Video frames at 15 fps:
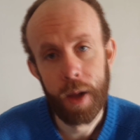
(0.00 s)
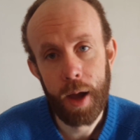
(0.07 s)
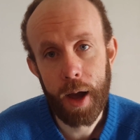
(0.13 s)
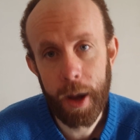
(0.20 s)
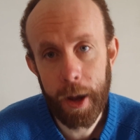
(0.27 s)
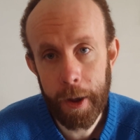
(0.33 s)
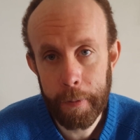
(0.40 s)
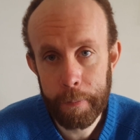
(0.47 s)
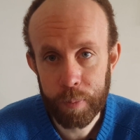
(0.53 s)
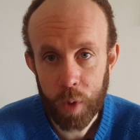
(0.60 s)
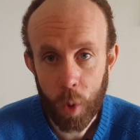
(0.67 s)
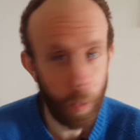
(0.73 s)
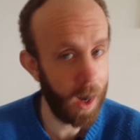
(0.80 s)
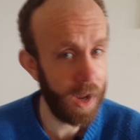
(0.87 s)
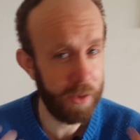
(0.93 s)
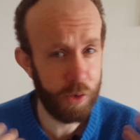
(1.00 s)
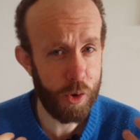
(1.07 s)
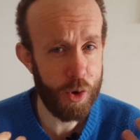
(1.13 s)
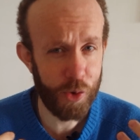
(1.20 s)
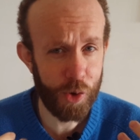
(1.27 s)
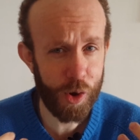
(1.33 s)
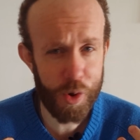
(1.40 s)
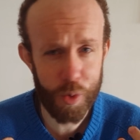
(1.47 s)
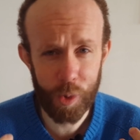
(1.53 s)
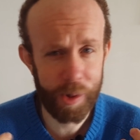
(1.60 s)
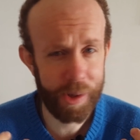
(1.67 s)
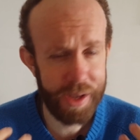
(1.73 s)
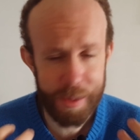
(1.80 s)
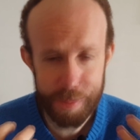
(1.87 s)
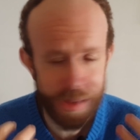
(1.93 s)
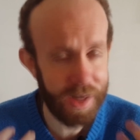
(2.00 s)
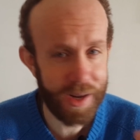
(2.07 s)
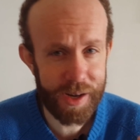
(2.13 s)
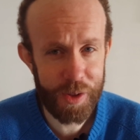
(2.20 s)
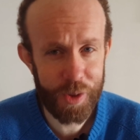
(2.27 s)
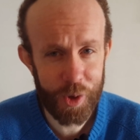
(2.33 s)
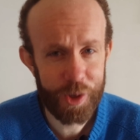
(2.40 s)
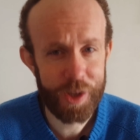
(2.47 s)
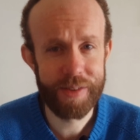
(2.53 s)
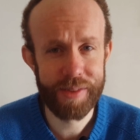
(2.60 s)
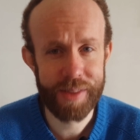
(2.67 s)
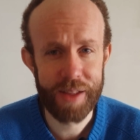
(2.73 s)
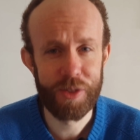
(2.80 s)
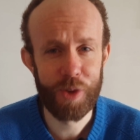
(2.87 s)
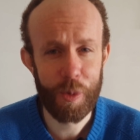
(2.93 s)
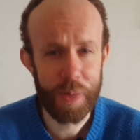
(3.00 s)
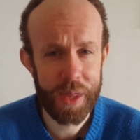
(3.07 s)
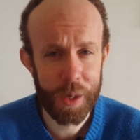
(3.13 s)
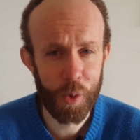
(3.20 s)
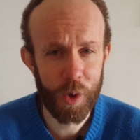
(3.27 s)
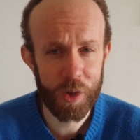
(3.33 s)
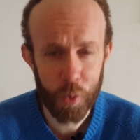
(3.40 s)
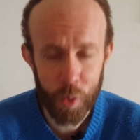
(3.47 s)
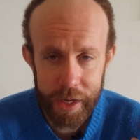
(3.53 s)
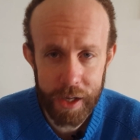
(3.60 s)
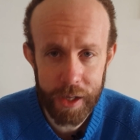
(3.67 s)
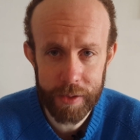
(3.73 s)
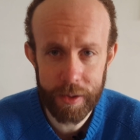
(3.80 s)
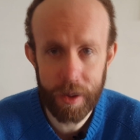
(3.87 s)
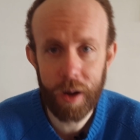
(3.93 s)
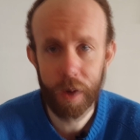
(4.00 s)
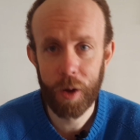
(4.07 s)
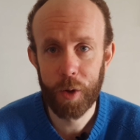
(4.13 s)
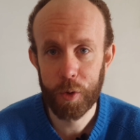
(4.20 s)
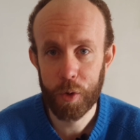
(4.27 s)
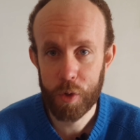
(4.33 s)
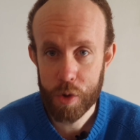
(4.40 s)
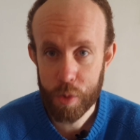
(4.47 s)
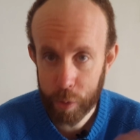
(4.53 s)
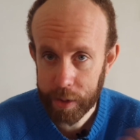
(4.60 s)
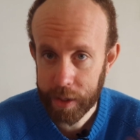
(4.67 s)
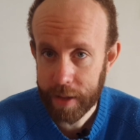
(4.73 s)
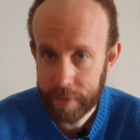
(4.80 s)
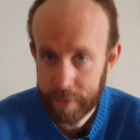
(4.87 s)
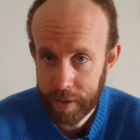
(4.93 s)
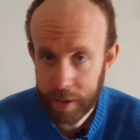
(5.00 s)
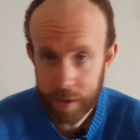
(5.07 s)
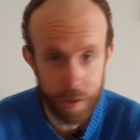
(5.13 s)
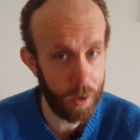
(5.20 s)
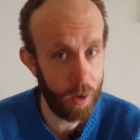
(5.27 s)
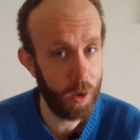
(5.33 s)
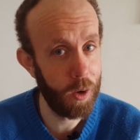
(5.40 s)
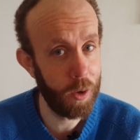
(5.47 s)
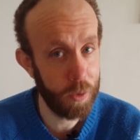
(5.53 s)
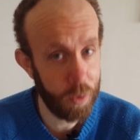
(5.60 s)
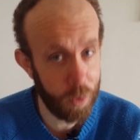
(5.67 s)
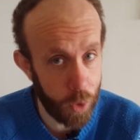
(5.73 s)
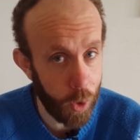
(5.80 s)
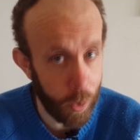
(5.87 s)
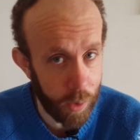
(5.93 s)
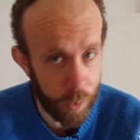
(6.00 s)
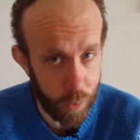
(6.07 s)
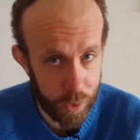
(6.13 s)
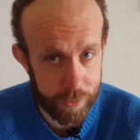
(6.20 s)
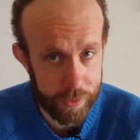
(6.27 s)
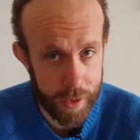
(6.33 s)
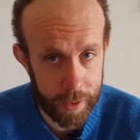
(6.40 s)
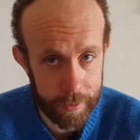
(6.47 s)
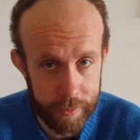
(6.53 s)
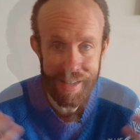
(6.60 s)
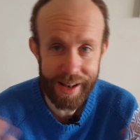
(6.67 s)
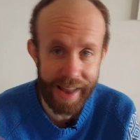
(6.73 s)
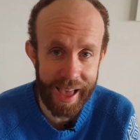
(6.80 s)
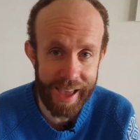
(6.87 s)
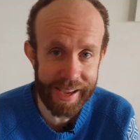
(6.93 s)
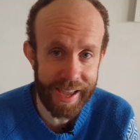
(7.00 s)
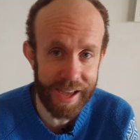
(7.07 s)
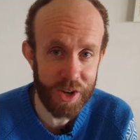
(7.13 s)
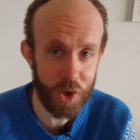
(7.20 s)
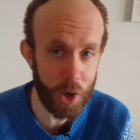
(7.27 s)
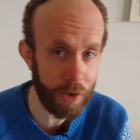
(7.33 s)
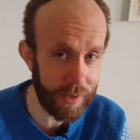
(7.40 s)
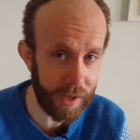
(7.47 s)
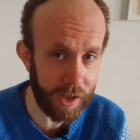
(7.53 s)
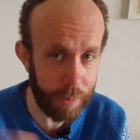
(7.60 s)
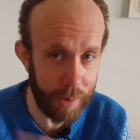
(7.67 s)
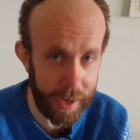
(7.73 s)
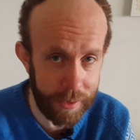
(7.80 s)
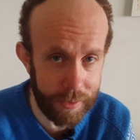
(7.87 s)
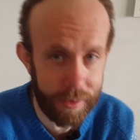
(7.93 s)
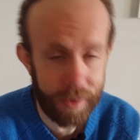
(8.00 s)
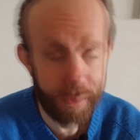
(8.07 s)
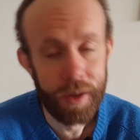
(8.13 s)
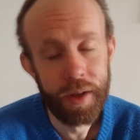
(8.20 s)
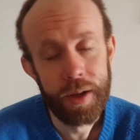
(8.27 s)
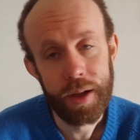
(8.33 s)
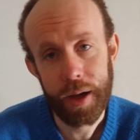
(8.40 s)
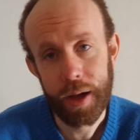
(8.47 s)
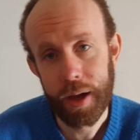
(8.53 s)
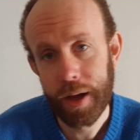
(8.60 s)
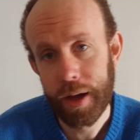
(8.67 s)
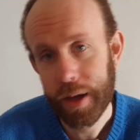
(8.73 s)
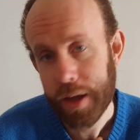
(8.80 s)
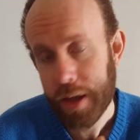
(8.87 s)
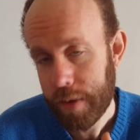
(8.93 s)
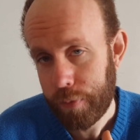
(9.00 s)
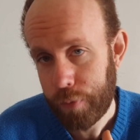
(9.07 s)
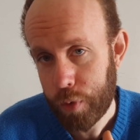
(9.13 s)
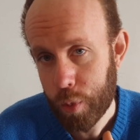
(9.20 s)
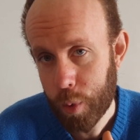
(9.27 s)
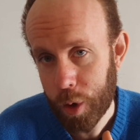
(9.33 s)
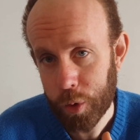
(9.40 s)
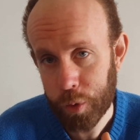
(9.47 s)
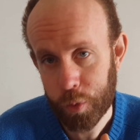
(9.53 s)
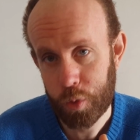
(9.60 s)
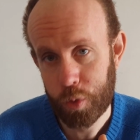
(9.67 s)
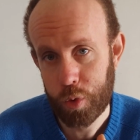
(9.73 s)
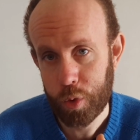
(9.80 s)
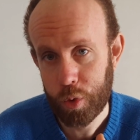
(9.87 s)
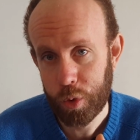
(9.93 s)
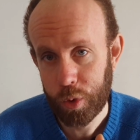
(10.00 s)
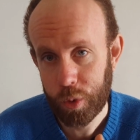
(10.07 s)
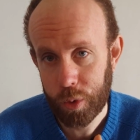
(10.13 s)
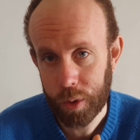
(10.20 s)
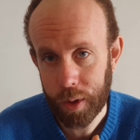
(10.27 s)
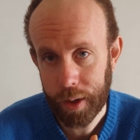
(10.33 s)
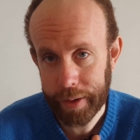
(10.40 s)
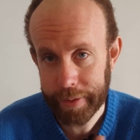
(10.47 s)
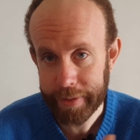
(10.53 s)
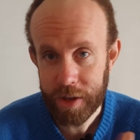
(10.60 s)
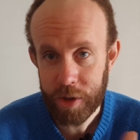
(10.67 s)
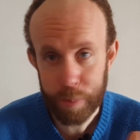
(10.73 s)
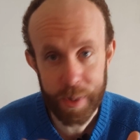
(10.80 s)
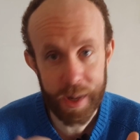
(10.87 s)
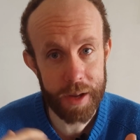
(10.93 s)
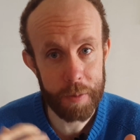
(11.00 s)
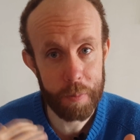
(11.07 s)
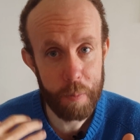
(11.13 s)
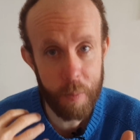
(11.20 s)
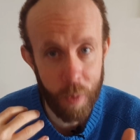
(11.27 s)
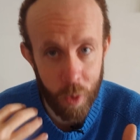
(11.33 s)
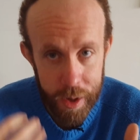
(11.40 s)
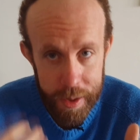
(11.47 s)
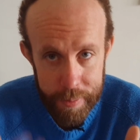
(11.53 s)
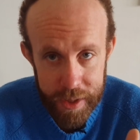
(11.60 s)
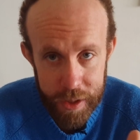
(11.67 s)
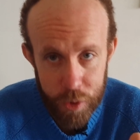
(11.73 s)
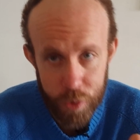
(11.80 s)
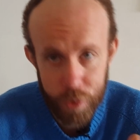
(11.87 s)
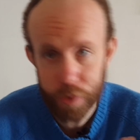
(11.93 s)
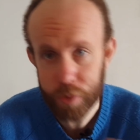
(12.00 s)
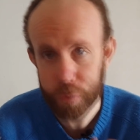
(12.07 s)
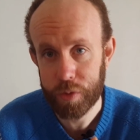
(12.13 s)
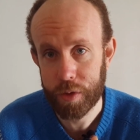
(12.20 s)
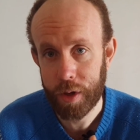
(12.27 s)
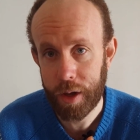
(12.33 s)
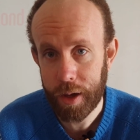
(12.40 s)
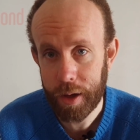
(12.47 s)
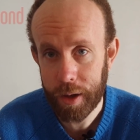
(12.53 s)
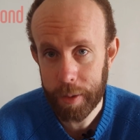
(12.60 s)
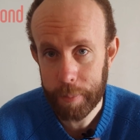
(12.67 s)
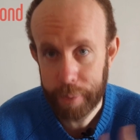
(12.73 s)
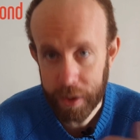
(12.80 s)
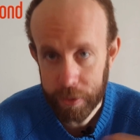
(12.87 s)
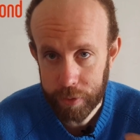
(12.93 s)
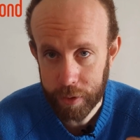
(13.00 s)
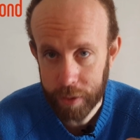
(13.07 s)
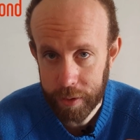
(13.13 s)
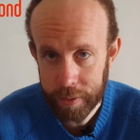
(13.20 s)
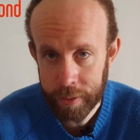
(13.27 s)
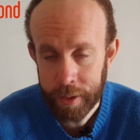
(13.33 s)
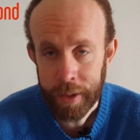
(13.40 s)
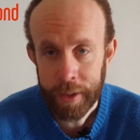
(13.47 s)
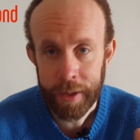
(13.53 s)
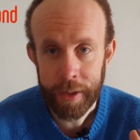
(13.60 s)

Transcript: well, as a user, you will immediately notice that something was weird and you will get sick, and no one wants that. Like I just explained, if you want to display more images per second,